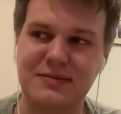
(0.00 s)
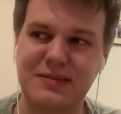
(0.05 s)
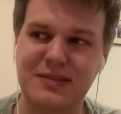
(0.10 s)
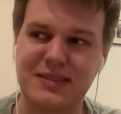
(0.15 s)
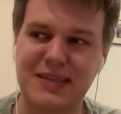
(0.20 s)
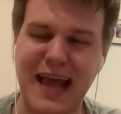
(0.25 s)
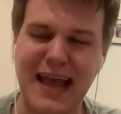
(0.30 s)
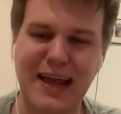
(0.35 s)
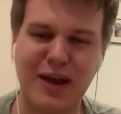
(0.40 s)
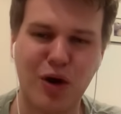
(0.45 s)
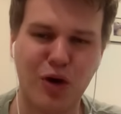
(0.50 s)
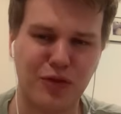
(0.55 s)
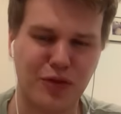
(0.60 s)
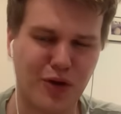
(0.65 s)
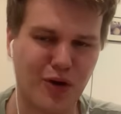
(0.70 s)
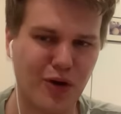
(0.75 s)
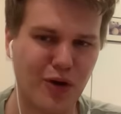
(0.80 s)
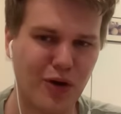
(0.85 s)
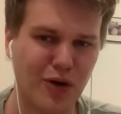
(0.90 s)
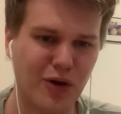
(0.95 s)

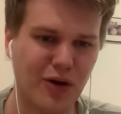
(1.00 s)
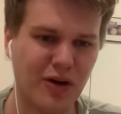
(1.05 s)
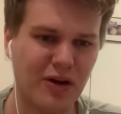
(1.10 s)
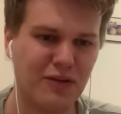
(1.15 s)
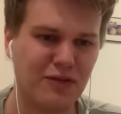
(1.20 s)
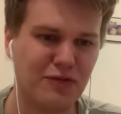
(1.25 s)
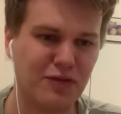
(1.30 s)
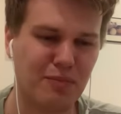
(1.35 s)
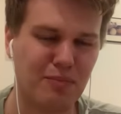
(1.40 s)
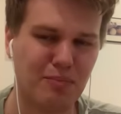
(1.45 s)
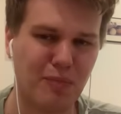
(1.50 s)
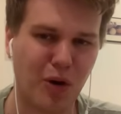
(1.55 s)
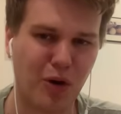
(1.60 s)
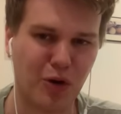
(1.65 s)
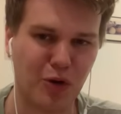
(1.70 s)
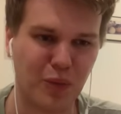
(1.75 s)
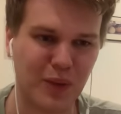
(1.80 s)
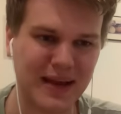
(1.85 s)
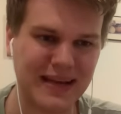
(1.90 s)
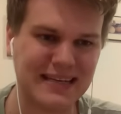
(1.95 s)
Dagoth from
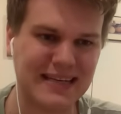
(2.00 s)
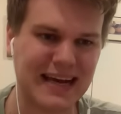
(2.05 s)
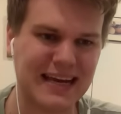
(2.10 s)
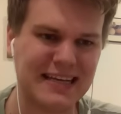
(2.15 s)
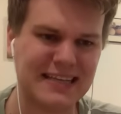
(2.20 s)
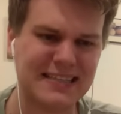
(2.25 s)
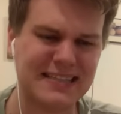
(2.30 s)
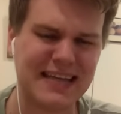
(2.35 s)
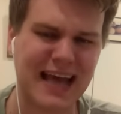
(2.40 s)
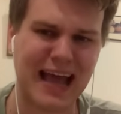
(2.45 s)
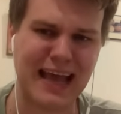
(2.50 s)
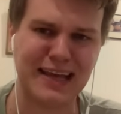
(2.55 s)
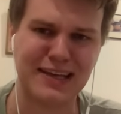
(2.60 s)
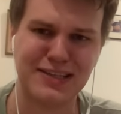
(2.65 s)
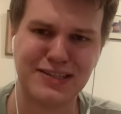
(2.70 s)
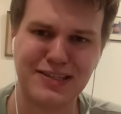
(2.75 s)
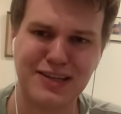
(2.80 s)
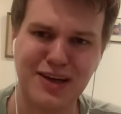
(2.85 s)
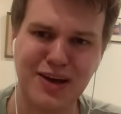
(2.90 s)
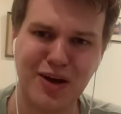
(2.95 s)
Morrowind and his
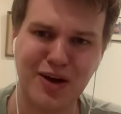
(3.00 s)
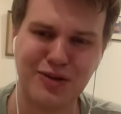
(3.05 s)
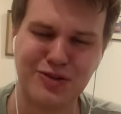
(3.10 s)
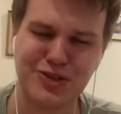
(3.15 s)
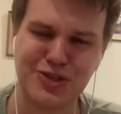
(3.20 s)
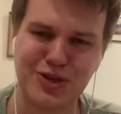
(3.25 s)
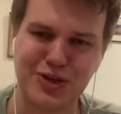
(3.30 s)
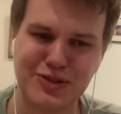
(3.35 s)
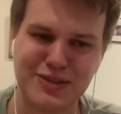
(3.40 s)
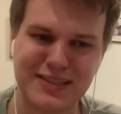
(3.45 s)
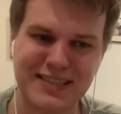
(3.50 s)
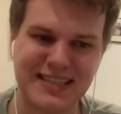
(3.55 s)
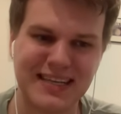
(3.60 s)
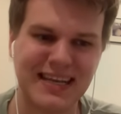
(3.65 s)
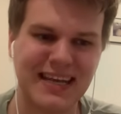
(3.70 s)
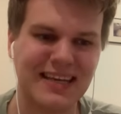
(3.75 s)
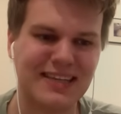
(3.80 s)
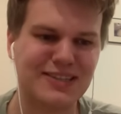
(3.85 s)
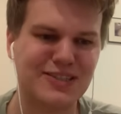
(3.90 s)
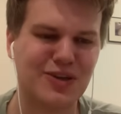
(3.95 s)
takes on certain
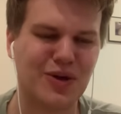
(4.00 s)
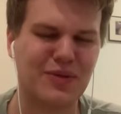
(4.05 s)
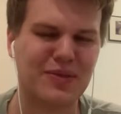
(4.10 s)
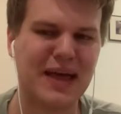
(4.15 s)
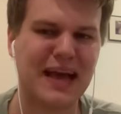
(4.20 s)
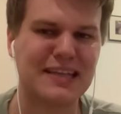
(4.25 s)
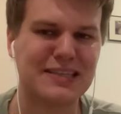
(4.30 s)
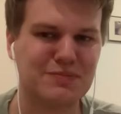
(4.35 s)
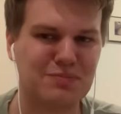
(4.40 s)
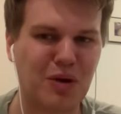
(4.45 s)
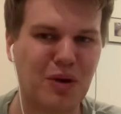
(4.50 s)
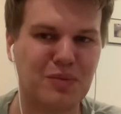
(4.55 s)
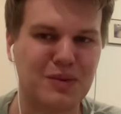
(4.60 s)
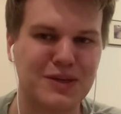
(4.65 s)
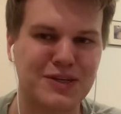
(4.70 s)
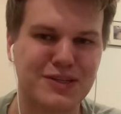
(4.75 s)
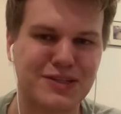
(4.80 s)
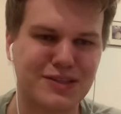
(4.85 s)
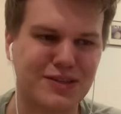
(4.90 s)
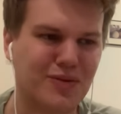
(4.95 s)
cities, so that's probably
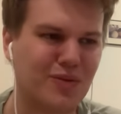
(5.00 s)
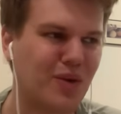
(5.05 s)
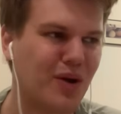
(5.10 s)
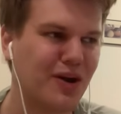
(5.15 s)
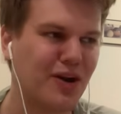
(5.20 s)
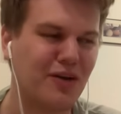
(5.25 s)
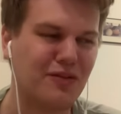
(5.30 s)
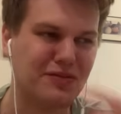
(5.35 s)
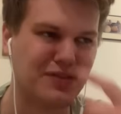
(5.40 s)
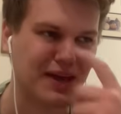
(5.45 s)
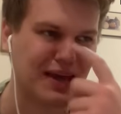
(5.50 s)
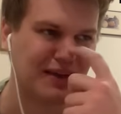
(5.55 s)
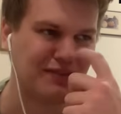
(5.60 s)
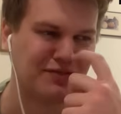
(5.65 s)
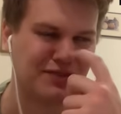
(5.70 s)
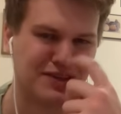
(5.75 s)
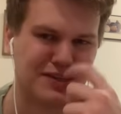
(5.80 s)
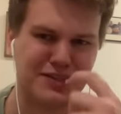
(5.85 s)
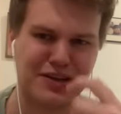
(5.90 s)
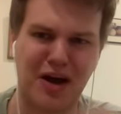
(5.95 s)
just a one-off thing
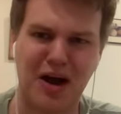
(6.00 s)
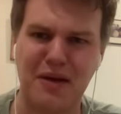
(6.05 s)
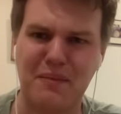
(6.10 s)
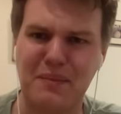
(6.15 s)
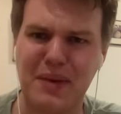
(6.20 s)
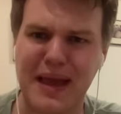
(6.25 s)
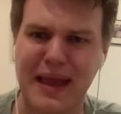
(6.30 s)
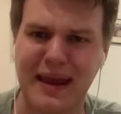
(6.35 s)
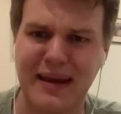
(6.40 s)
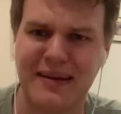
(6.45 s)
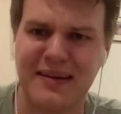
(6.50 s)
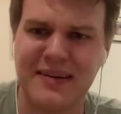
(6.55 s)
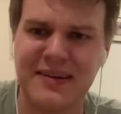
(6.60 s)
for the time being.